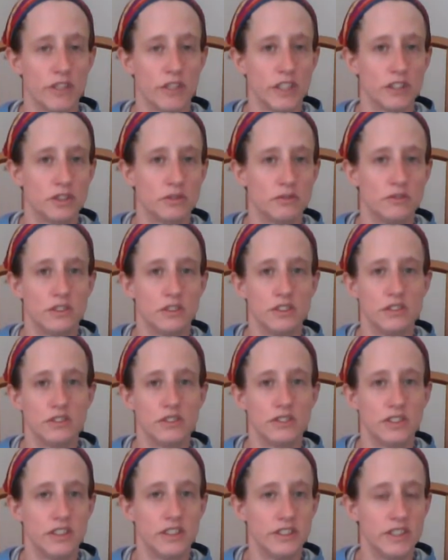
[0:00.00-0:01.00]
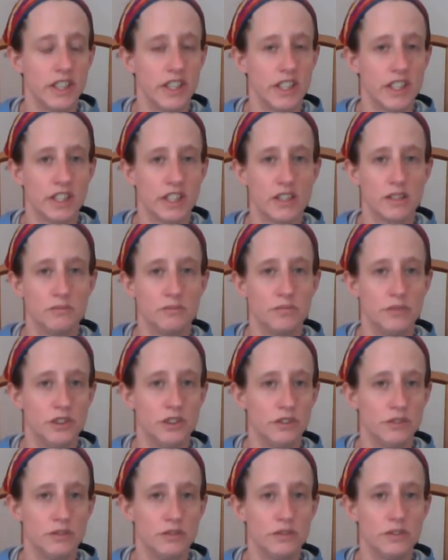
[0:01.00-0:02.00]
ritual satanic
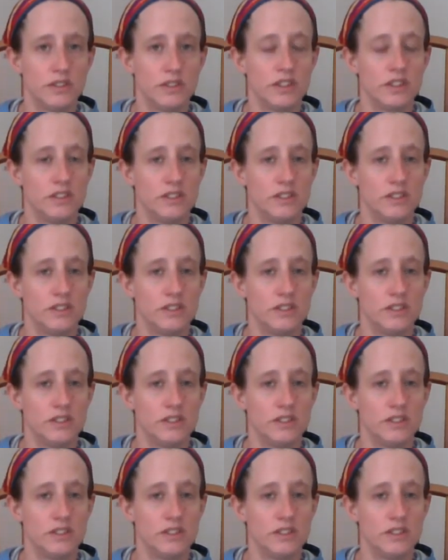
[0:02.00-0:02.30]
abuse,